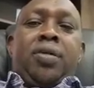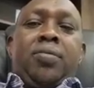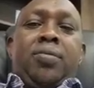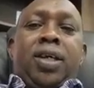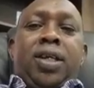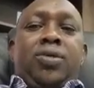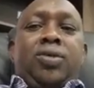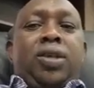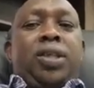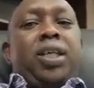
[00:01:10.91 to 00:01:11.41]

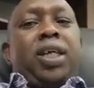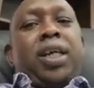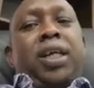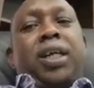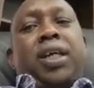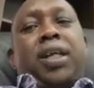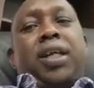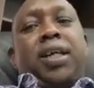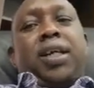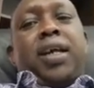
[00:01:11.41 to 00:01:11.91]
But what I
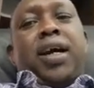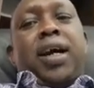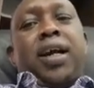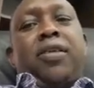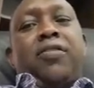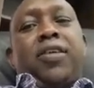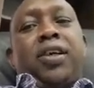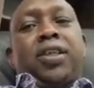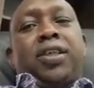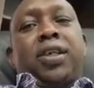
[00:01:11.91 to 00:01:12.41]
can
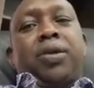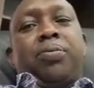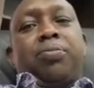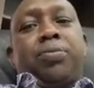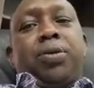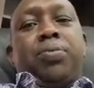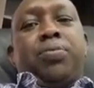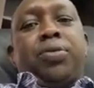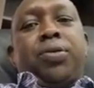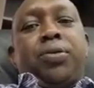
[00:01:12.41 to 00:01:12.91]
advise some
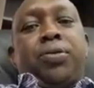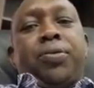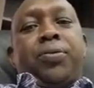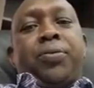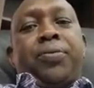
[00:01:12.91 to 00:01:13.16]
people,